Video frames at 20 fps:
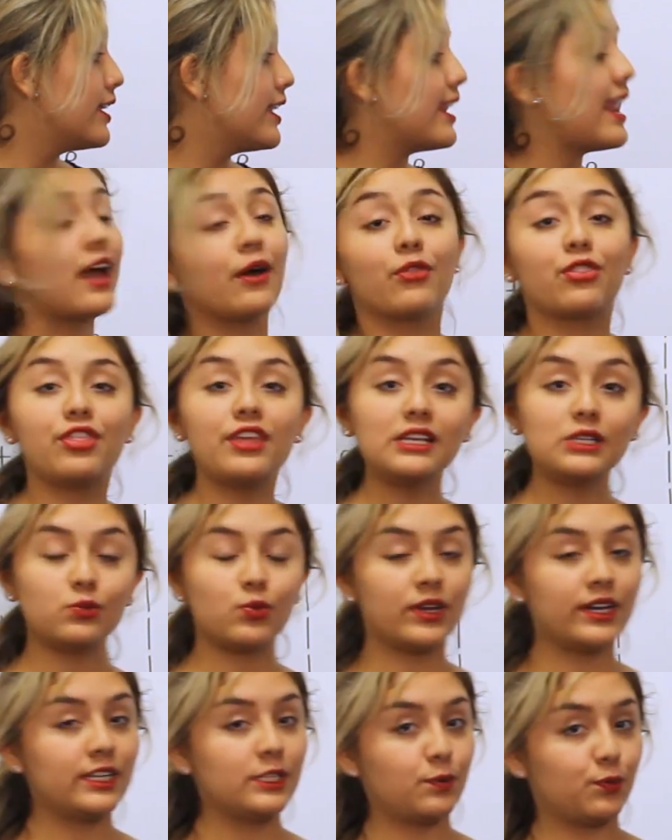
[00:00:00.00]
Now, this
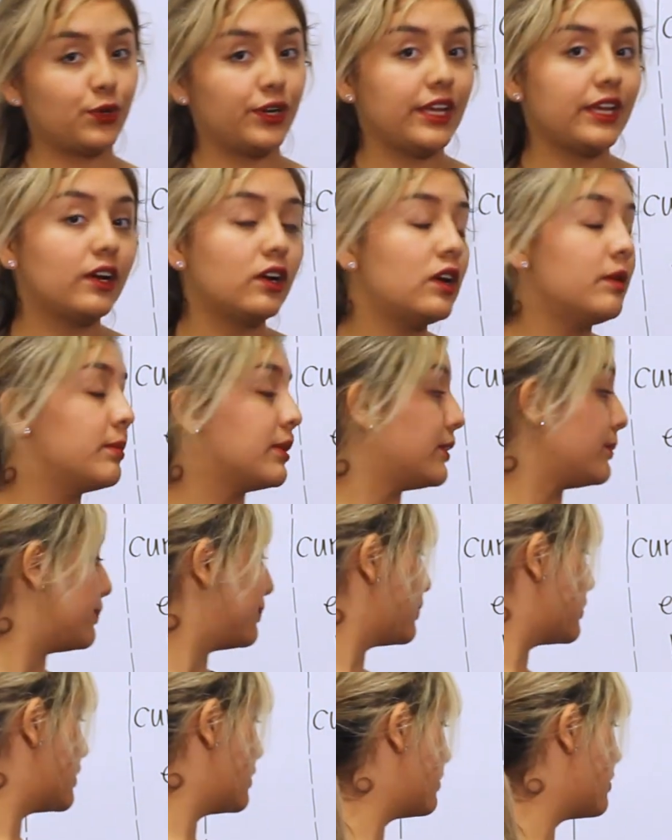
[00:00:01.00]
one is pretty common.
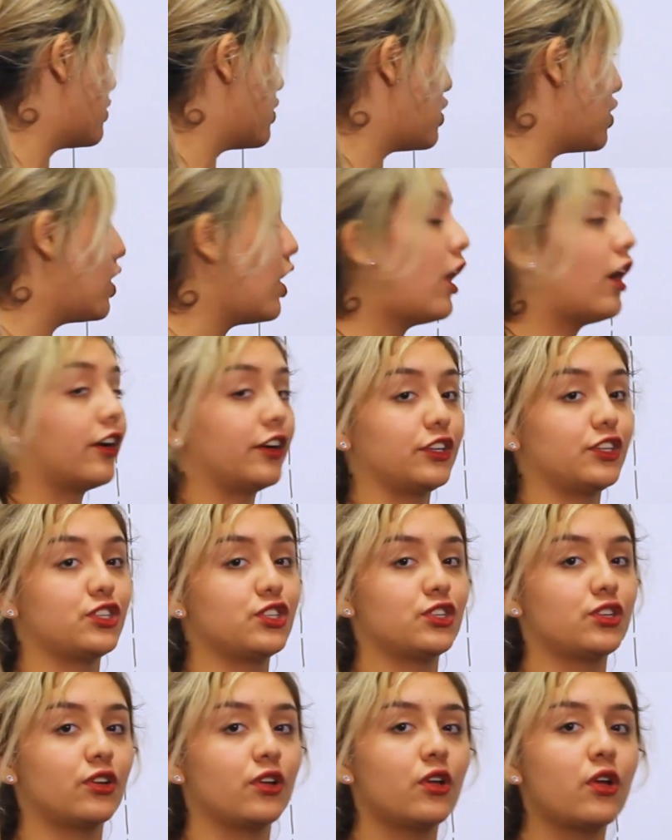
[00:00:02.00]

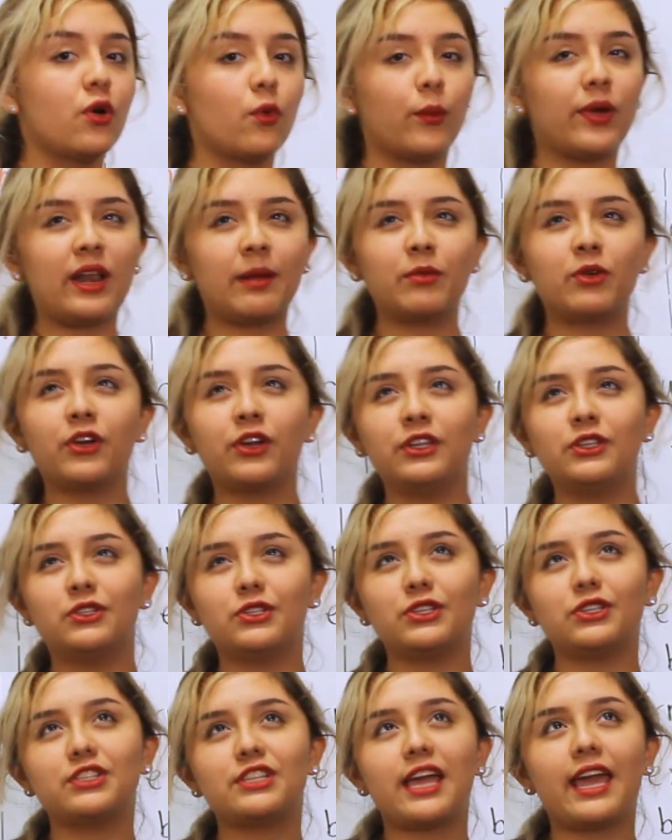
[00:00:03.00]
Large. When I'm going
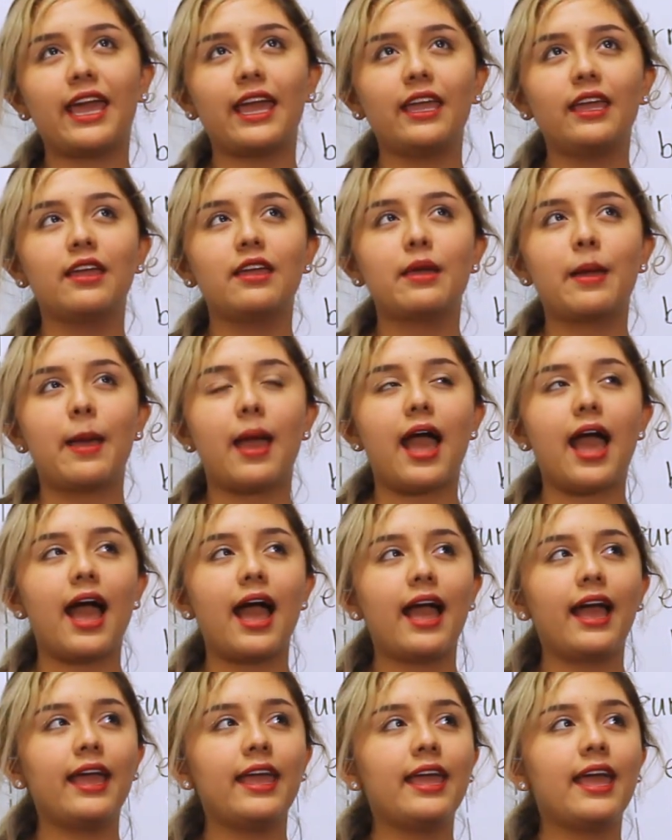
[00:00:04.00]
to say,
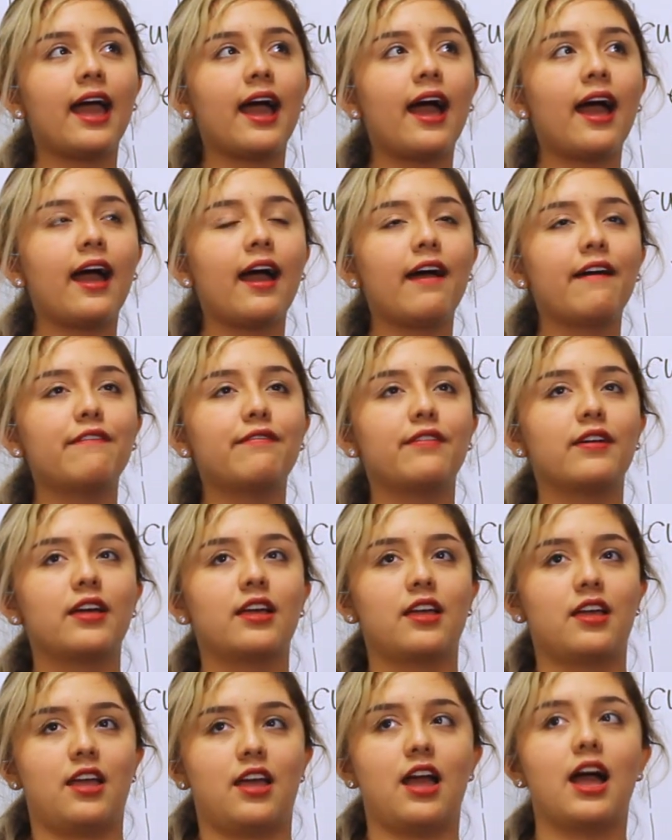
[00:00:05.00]
I have
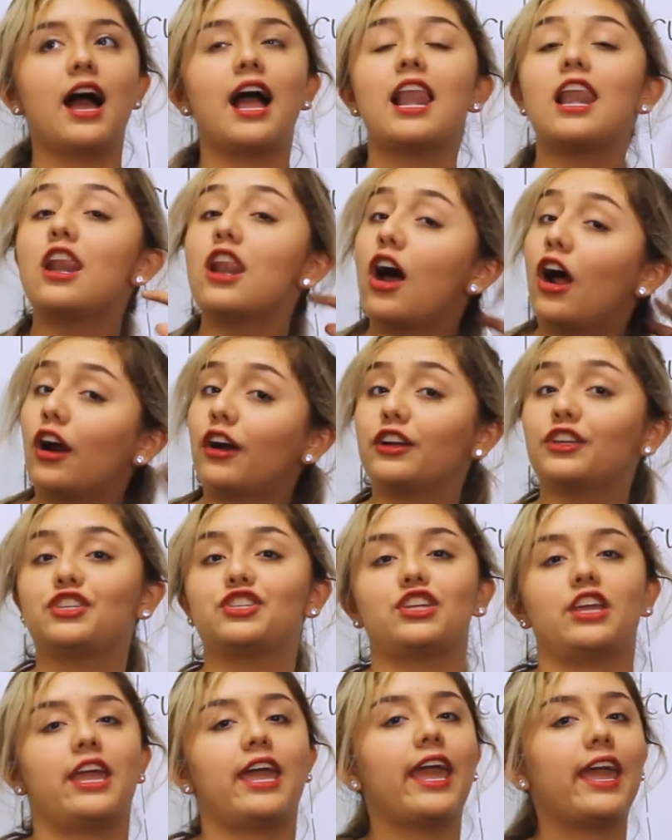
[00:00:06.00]
a
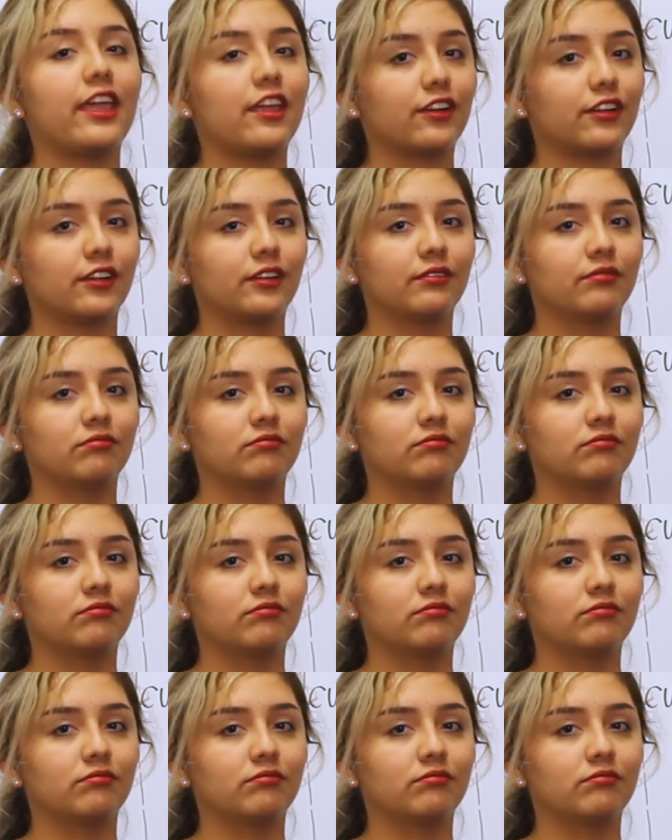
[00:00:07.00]
large hair.